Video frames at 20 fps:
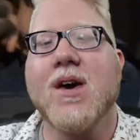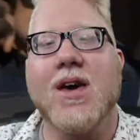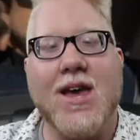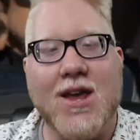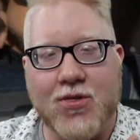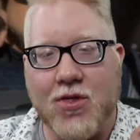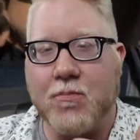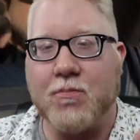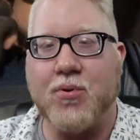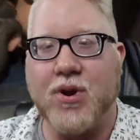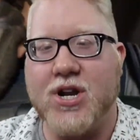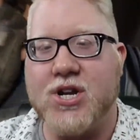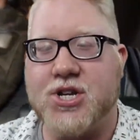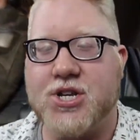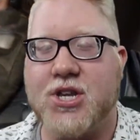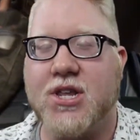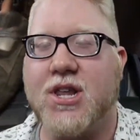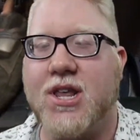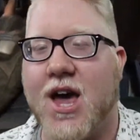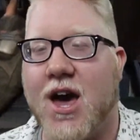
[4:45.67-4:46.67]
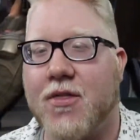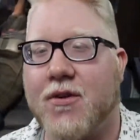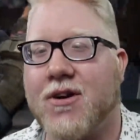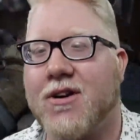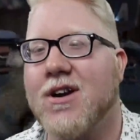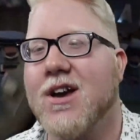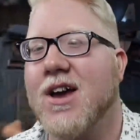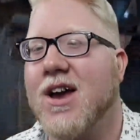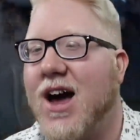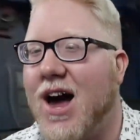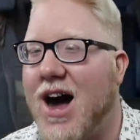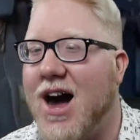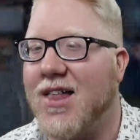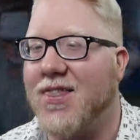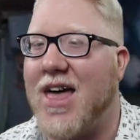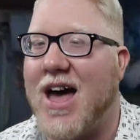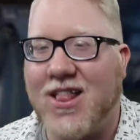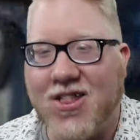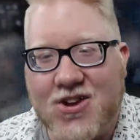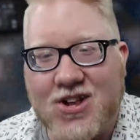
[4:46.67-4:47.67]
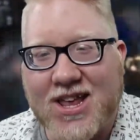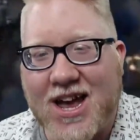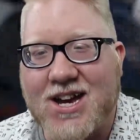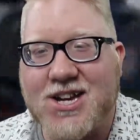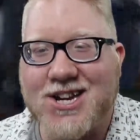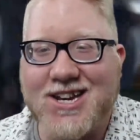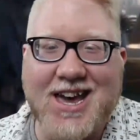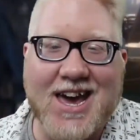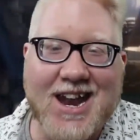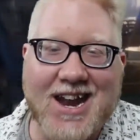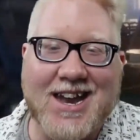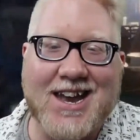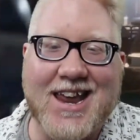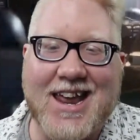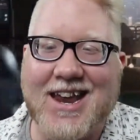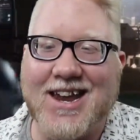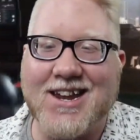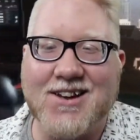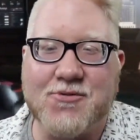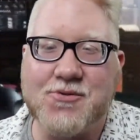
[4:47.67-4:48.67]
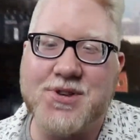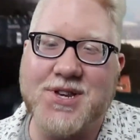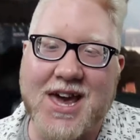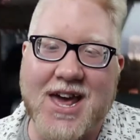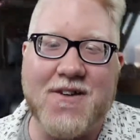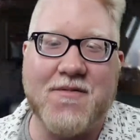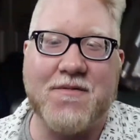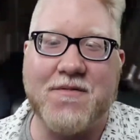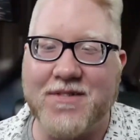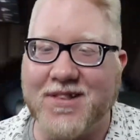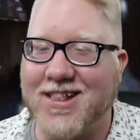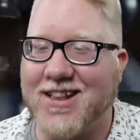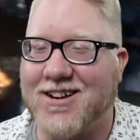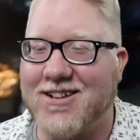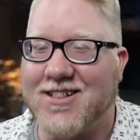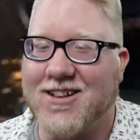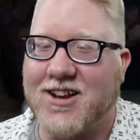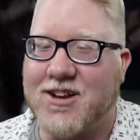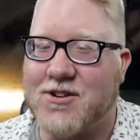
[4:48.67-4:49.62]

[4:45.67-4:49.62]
in the bridge to the other. Uh, that looked actually kind of neat. It was kind of look, like